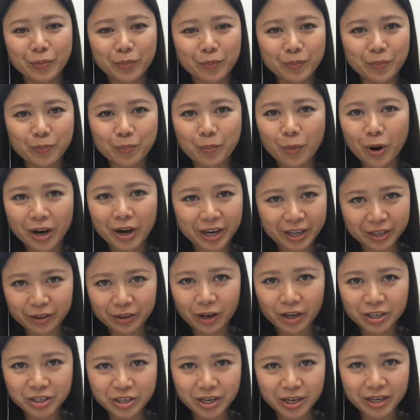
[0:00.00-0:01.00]
you know, market
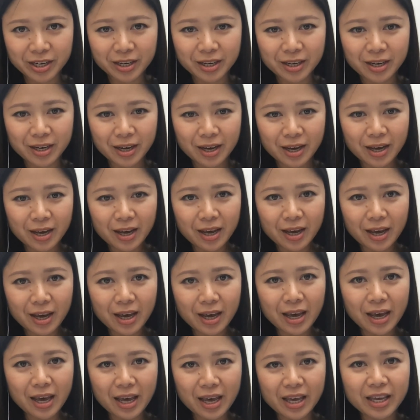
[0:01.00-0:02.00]
logic.
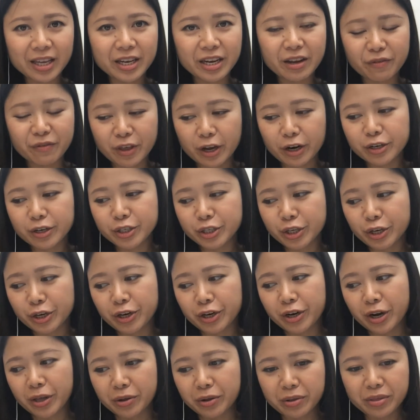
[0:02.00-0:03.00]
And if there are
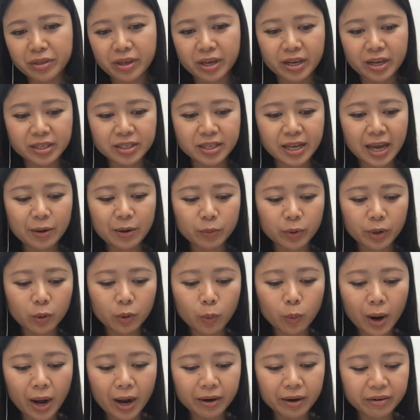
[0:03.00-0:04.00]
certain other things that
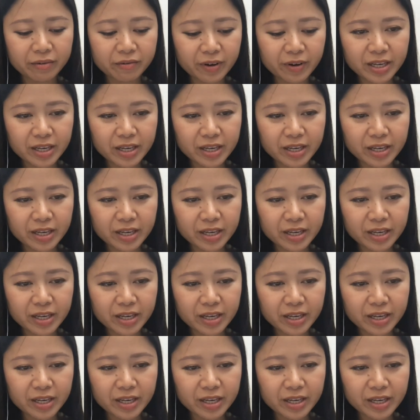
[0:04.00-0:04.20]
require